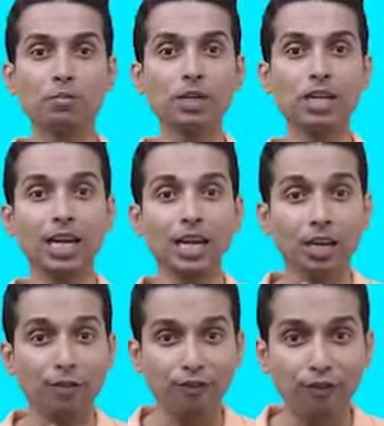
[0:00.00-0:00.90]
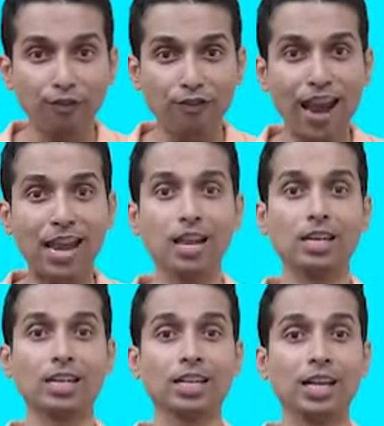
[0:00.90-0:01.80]
to be
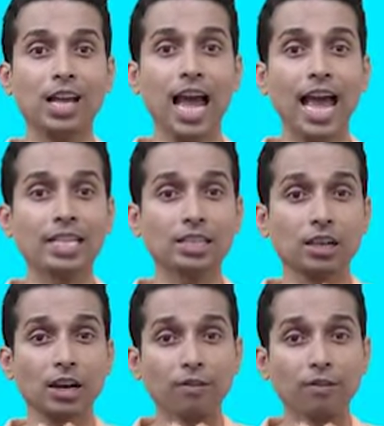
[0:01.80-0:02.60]
felt as